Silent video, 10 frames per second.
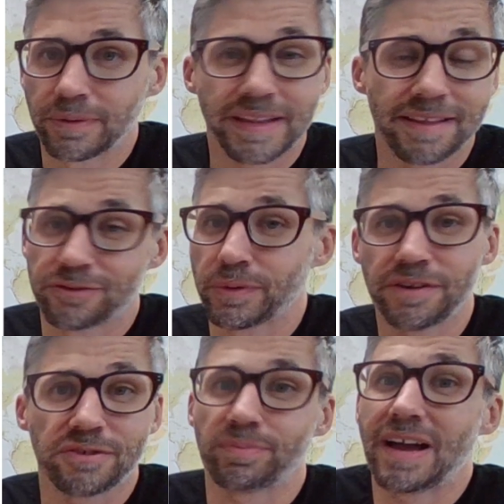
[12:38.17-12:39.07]
Well,
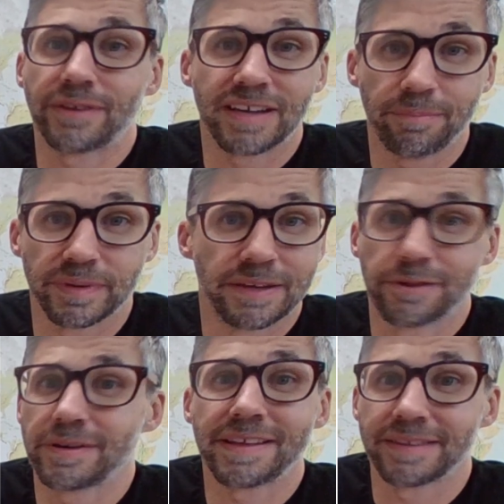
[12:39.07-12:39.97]
Twitter's a private company.
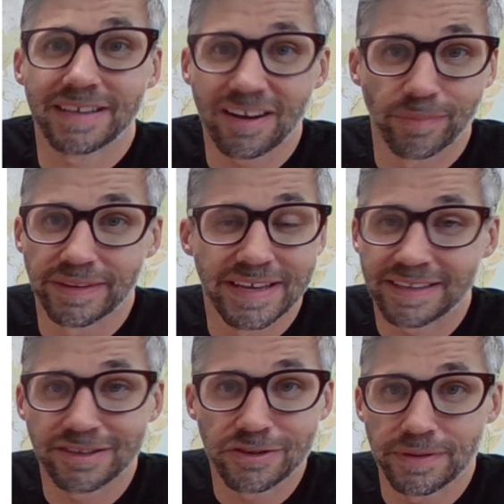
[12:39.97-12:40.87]
They're not the government. They
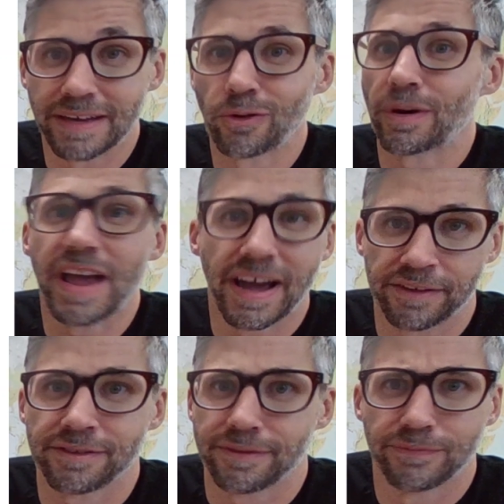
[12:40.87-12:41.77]
can do that. Or
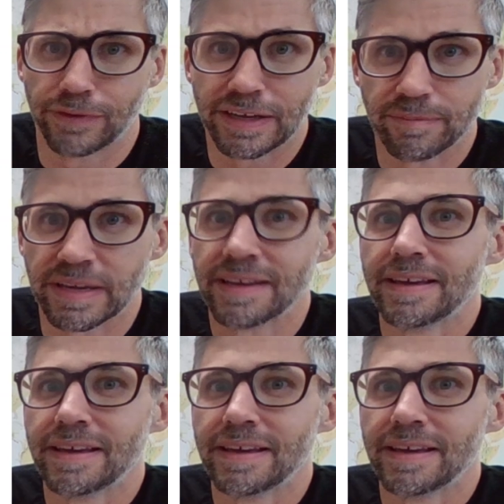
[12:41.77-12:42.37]
X, forgive me.